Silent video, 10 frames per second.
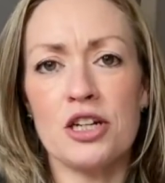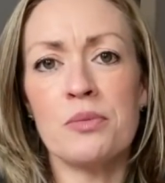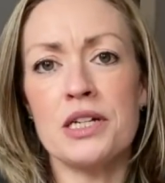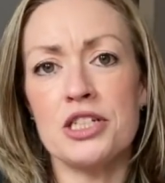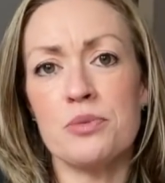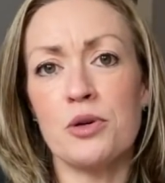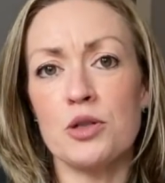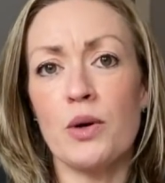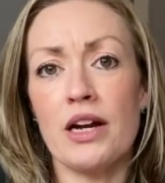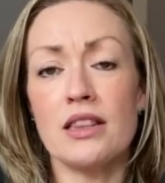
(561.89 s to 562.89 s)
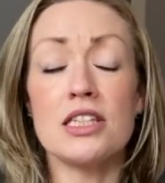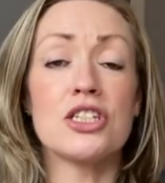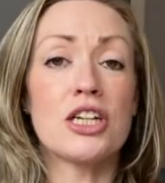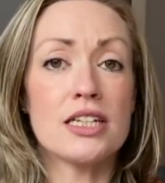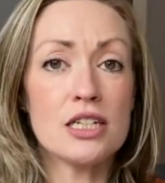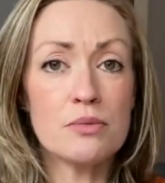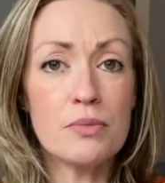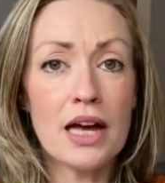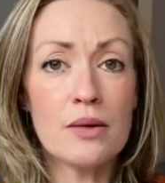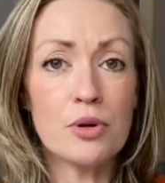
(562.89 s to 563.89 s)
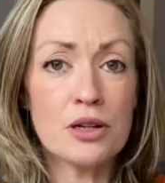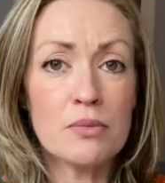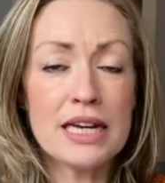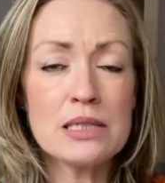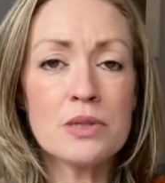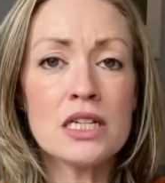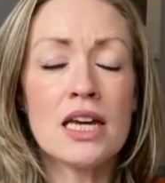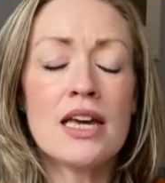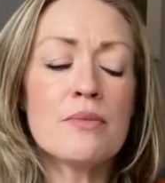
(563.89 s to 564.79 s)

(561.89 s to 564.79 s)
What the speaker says: companies just put where the suggested button placement.